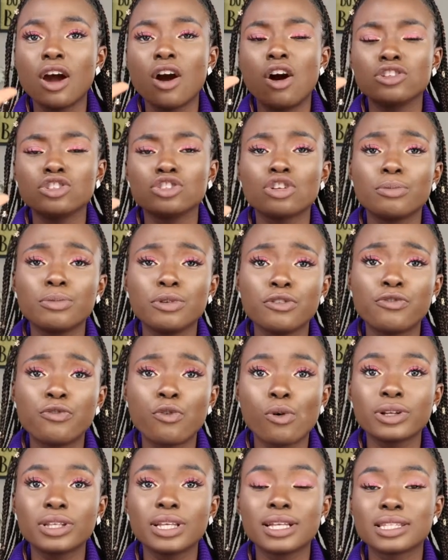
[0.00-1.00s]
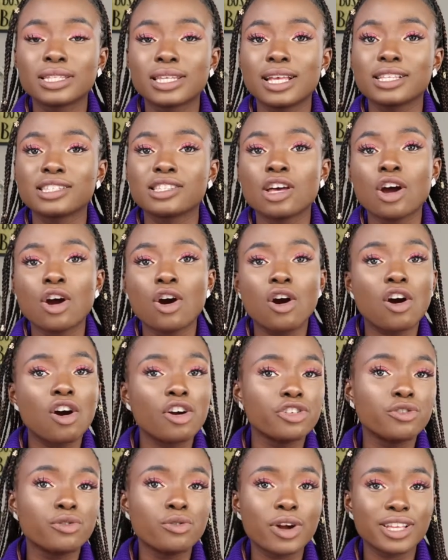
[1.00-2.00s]
On the W-4, it says, are
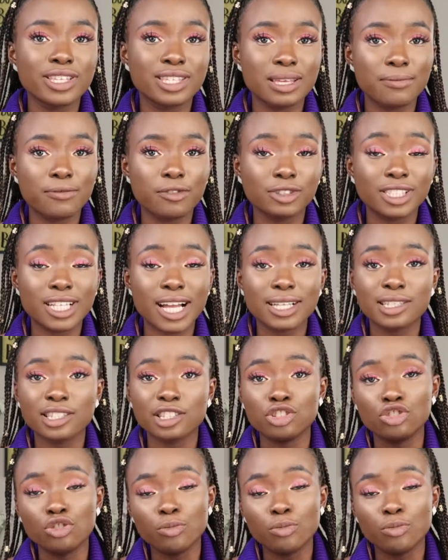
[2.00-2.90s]
you exempt from taxes?